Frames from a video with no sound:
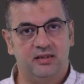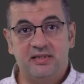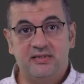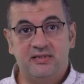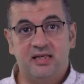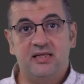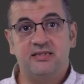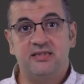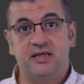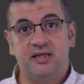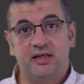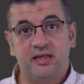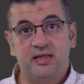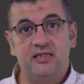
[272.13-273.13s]
Bid sales
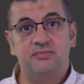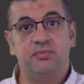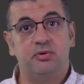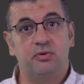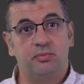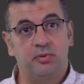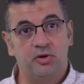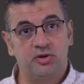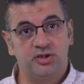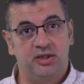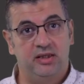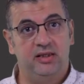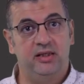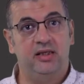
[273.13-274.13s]
increase
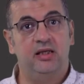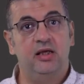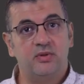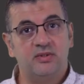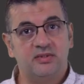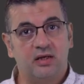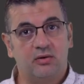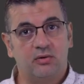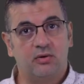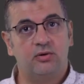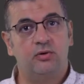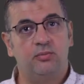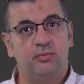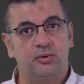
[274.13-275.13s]
proportionally with the
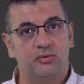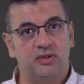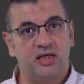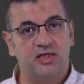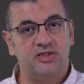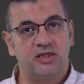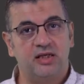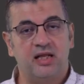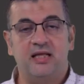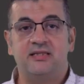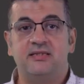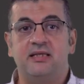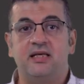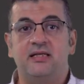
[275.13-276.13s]
growth of production
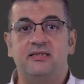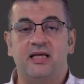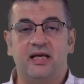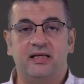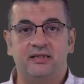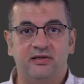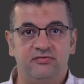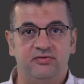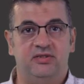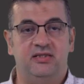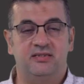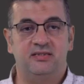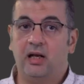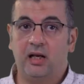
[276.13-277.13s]
and sales activity.
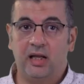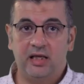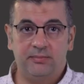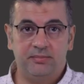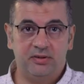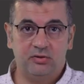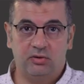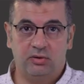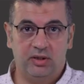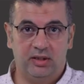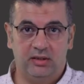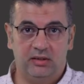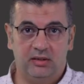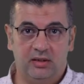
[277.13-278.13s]
activities. Unlike
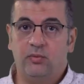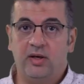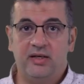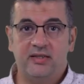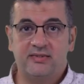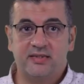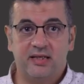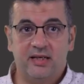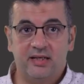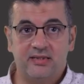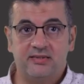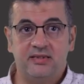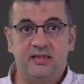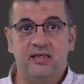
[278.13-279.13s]
Bitcoin, where
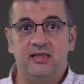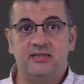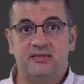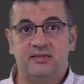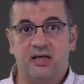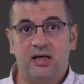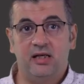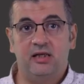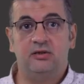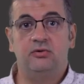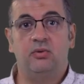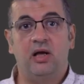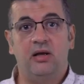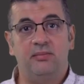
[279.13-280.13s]
scarcity is
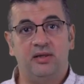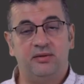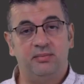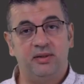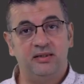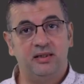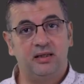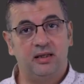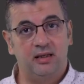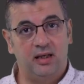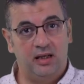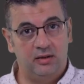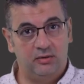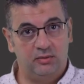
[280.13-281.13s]
tied to a mathematical
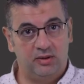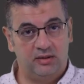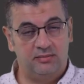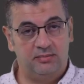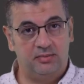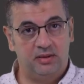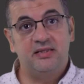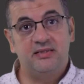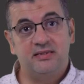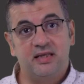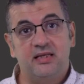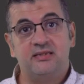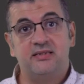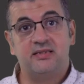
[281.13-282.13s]
algorithm, bit
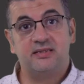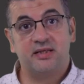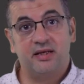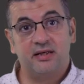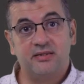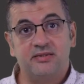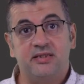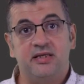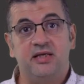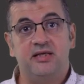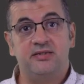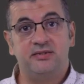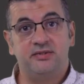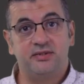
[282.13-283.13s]
sales scarcity
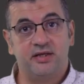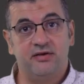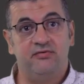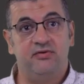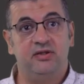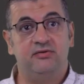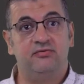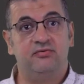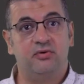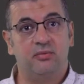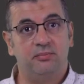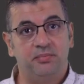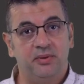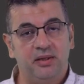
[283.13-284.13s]
is derived
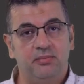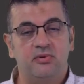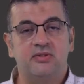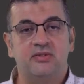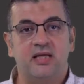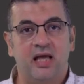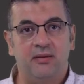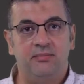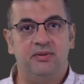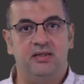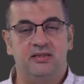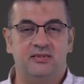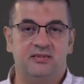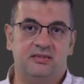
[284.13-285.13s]
from people's
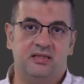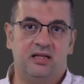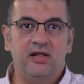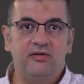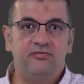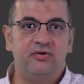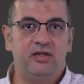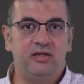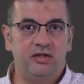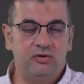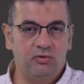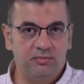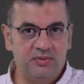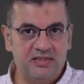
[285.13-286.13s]
happiness. Every
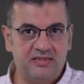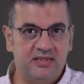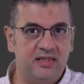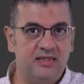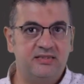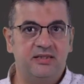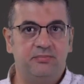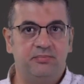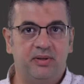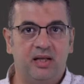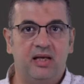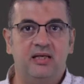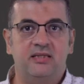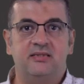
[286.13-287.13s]
new bit sales
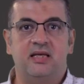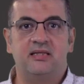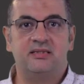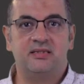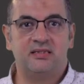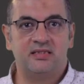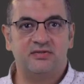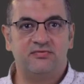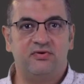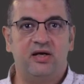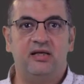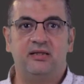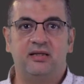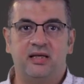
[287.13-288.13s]
implies a
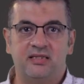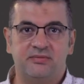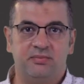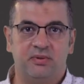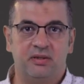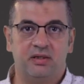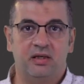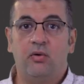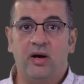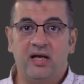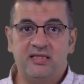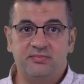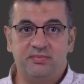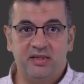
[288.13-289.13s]
satisfied customer who
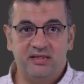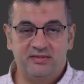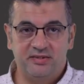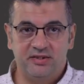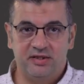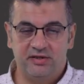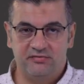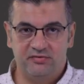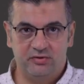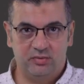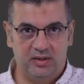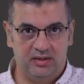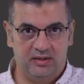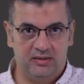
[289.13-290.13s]
has been served
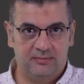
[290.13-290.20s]
well.